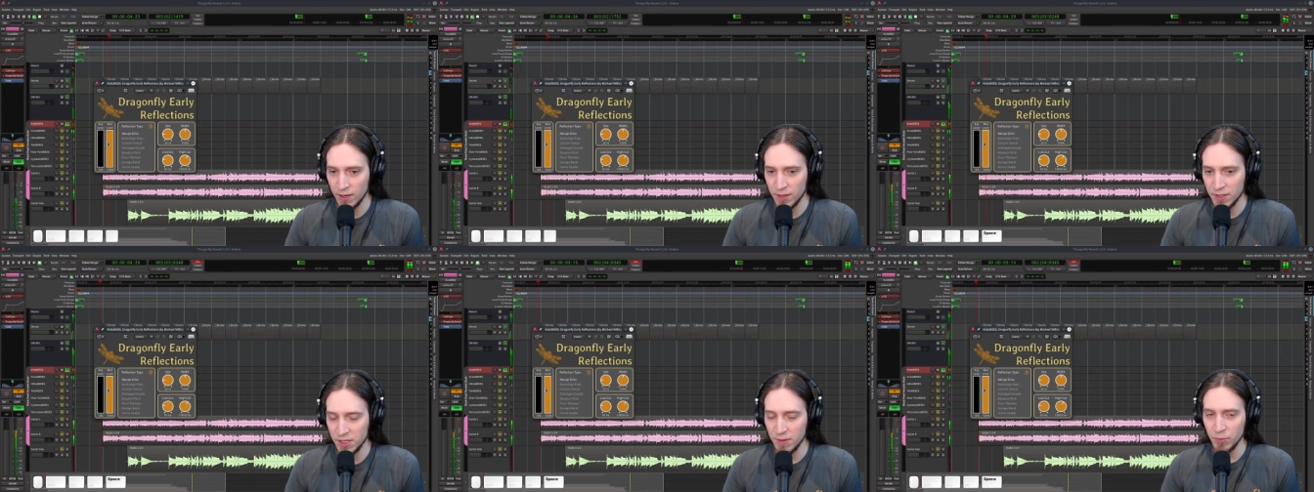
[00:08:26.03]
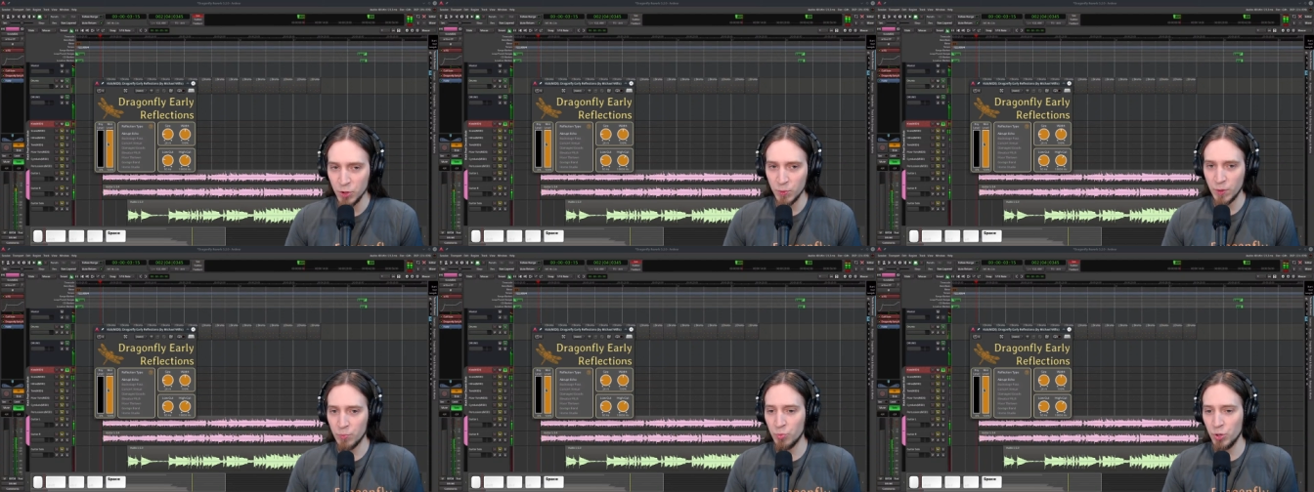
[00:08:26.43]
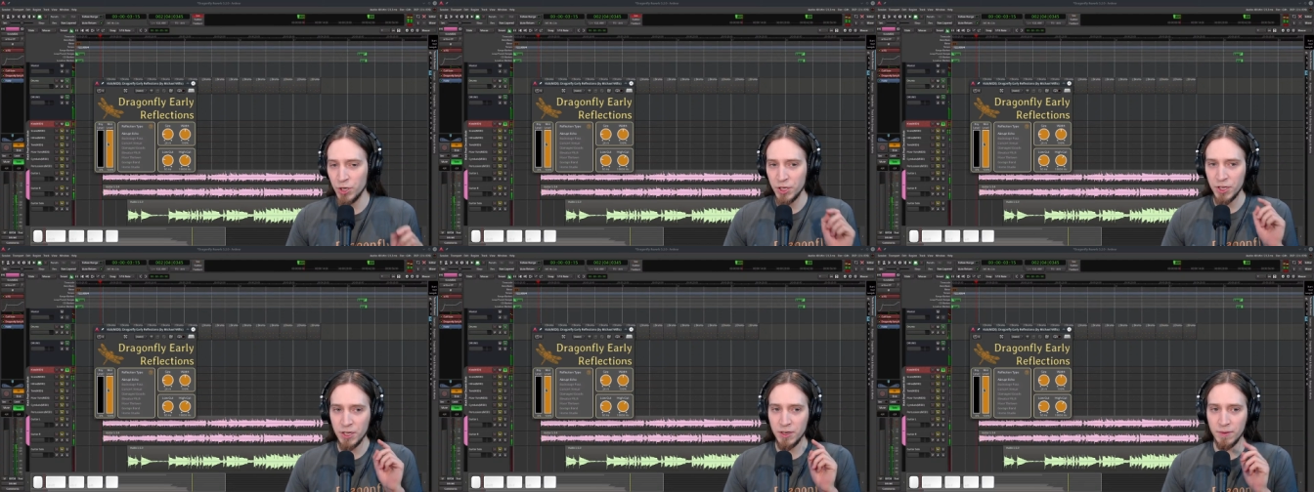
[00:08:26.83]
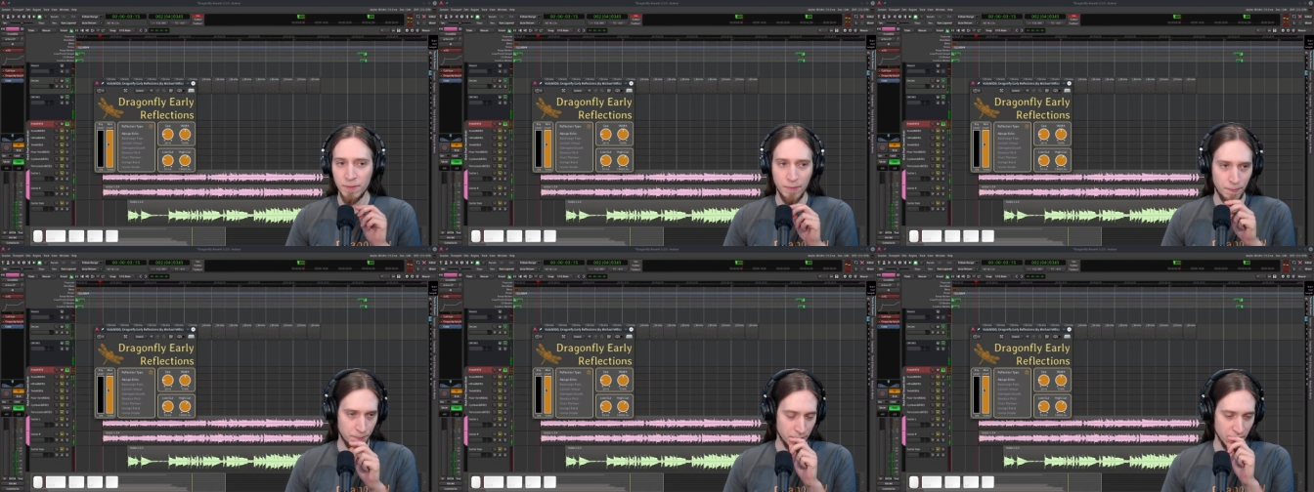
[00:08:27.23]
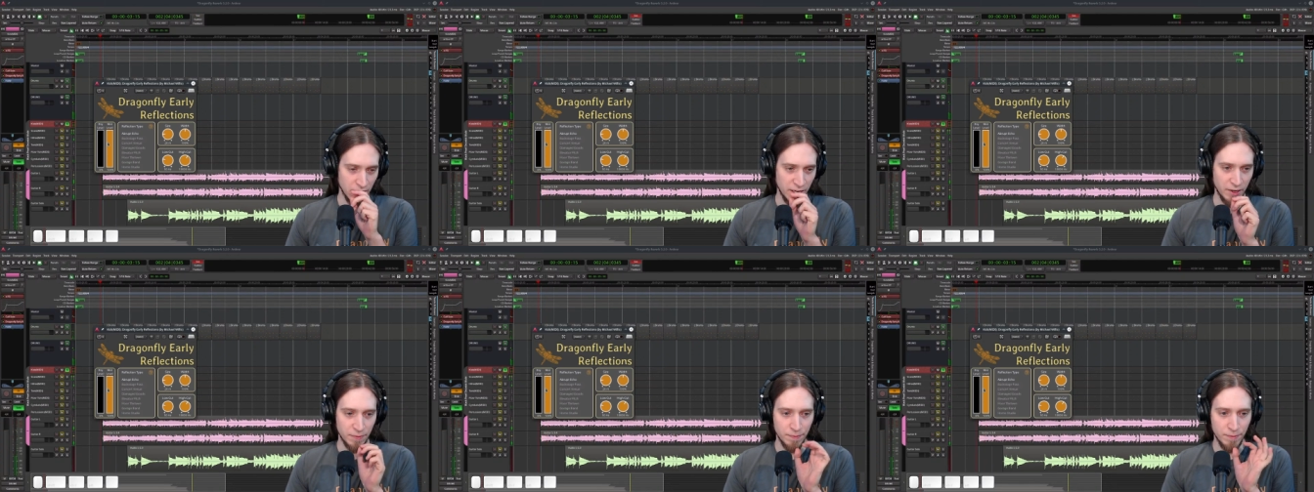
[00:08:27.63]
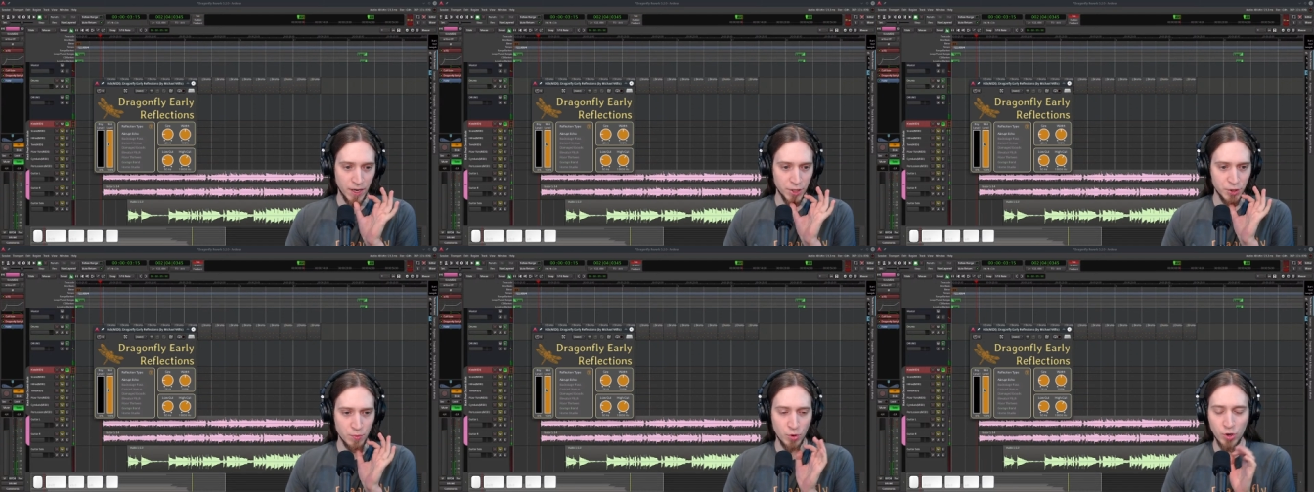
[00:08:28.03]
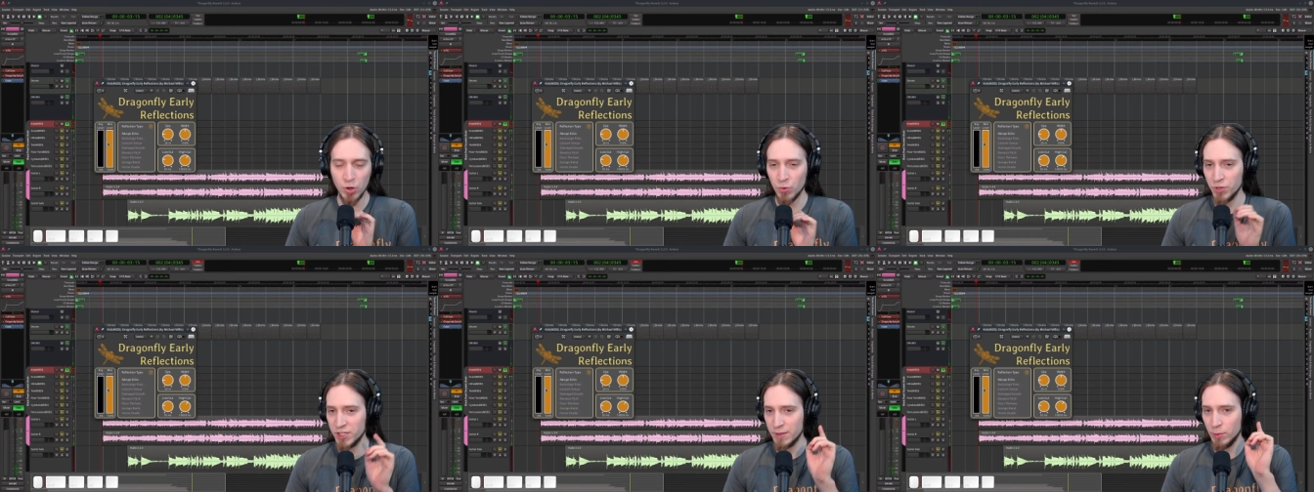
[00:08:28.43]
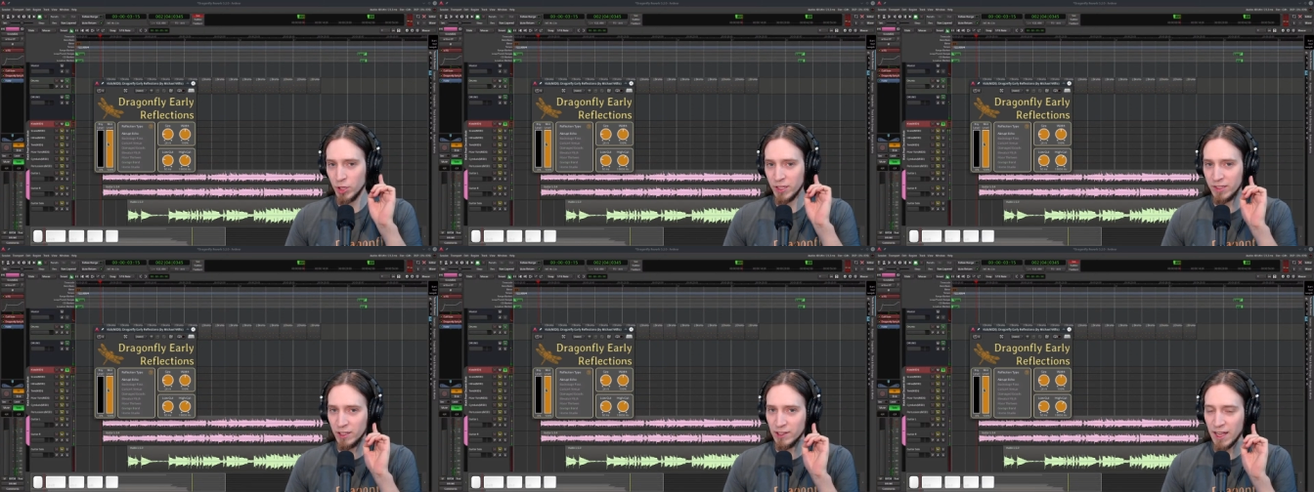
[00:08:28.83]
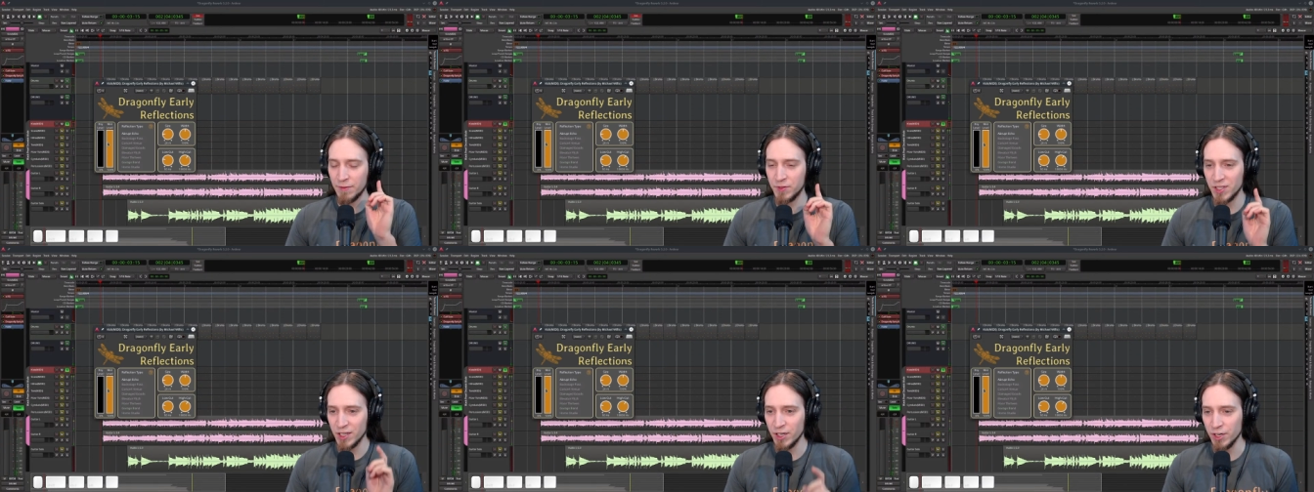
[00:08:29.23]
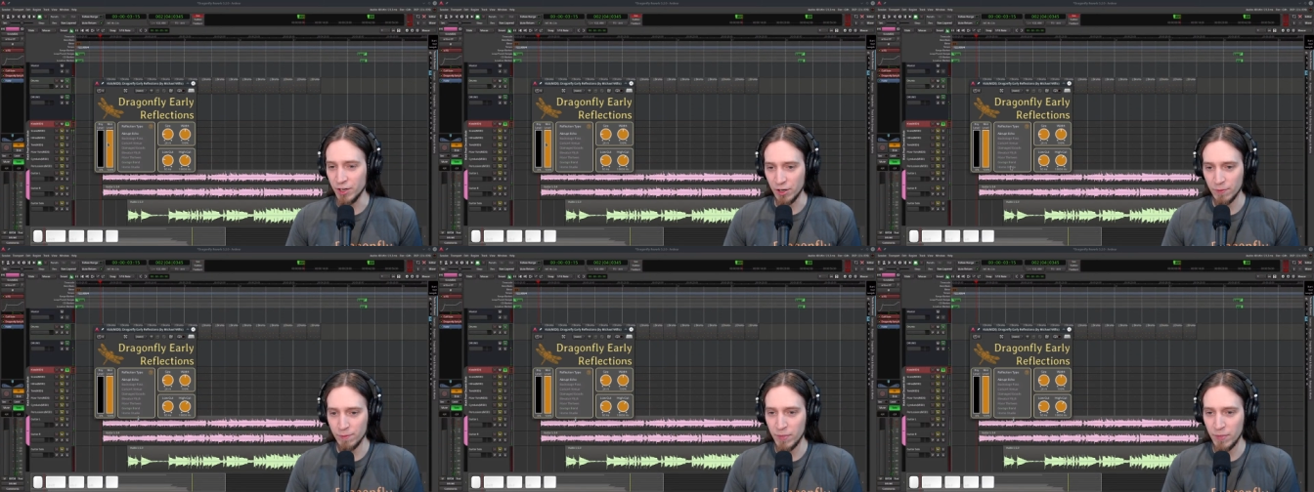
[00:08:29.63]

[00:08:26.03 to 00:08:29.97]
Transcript: seem to be pretty, like, much more noticeable in the left ear.